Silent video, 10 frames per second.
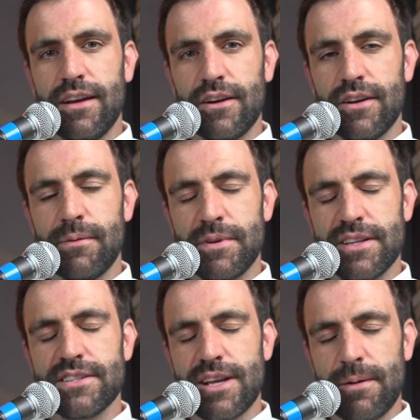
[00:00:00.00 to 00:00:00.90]
or
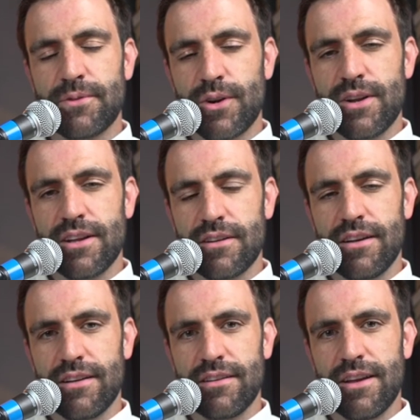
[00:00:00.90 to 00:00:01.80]
in the top 30
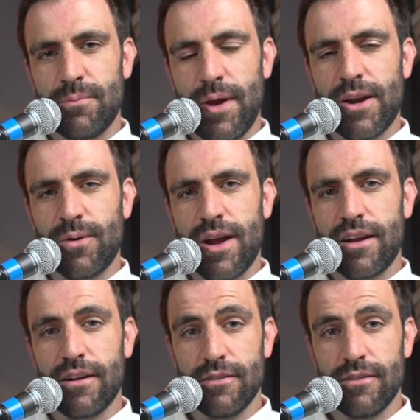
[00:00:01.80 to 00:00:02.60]
in beta rank,